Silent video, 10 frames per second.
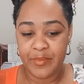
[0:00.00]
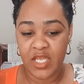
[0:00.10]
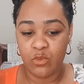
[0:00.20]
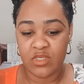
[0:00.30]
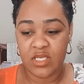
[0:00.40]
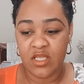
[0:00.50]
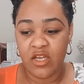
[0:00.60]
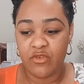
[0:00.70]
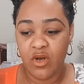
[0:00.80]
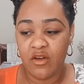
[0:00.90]
It was a
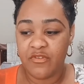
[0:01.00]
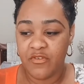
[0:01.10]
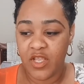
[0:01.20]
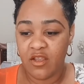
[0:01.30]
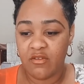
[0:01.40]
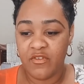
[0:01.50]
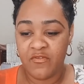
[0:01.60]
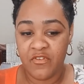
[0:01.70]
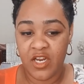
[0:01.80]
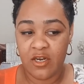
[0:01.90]
level of being
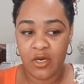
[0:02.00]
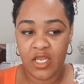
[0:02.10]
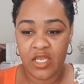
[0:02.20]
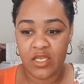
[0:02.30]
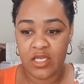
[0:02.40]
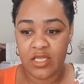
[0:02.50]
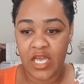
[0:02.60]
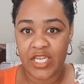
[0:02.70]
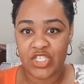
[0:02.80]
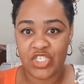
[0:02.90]
very
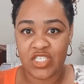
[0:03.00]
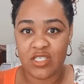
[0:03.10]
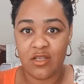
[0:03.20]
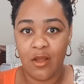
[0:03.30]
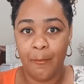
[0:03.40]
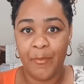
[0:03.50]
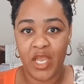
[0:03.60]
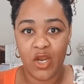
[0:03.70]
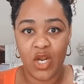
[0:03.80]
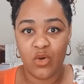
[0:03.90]
like just
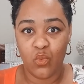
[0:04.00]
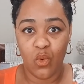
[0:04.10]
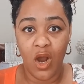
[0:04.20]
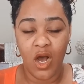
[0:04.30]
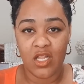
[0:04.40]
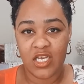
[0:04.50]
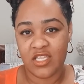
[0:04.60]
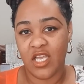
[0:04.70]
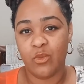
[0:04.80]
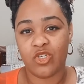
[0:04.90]
bare and raw, like
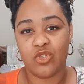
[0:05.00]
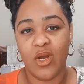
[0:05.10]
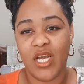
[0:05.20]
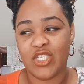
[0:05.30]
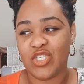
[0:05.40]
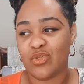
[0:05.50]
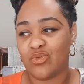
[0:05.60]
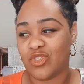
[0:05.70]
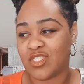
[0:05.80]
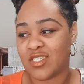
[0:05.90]
they were trying to
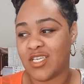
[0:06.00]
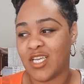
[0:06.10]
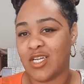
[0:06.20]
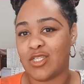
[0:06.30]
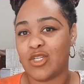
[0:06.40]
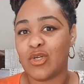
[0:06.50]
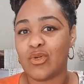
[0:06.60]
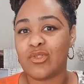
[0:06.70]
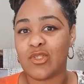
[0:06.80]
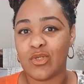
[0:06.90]
just get a
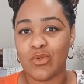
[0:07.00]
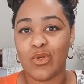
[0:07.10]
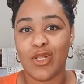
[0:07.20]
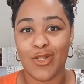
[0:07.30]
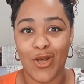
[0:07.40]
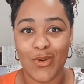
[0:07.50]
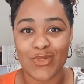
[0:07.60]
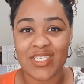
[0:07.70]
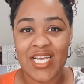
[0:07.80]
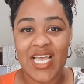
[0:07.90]
little too
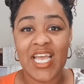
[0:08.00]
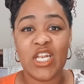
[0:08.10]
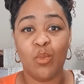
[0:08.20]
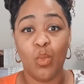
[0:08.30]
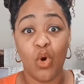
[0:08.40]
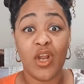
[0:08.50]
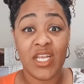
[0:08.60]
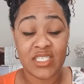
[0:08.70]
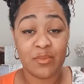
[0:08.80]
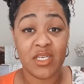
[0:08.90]
close in a more
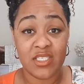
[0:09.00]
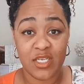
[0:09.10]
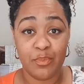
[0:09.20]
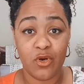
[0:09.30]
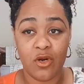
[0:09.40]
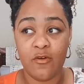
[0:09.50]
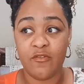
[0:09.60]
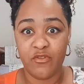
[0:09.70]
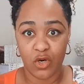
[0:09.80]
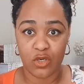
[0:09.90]
intimate, deeper,
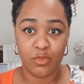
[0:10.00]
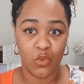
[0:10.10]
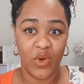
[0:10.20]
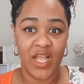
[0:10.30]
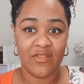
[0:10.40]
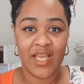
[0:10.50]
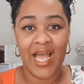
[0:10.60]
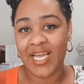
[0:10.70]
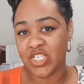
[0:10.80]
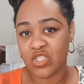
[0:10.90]
vulnerable way that
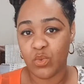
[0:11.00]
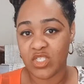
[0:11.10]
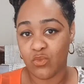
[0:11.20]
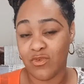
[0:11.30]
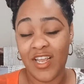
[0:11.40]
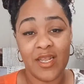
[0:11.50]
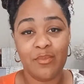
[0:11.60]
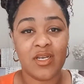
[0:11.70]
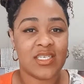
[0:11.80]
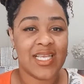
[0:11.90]
I just wasn't ready,
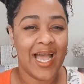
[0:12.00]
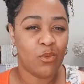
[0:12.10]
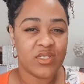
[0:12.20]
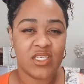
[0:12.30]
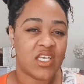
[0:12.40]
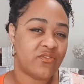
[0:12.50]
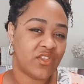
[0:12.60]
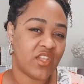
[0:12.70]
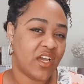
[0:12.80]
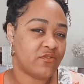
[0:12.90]
because I wasn't
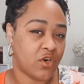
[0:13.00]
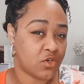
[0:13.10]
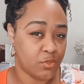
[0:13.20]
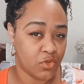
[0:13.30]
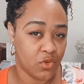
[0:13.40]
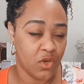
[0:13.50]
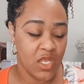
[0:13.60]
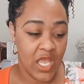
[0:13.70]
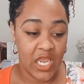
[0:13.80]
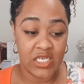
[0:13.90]
even that vulnerable
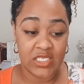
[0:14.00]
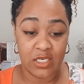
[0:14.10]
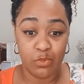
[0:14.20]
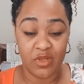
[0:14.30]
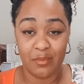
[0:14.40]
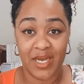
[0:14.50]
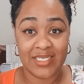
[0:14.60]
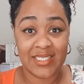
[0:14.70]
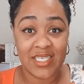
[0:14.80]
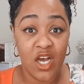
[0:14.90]
and deep with
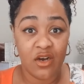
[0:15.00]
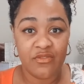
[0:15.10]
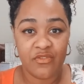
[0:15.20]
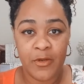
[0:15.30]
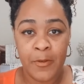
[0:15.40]
myself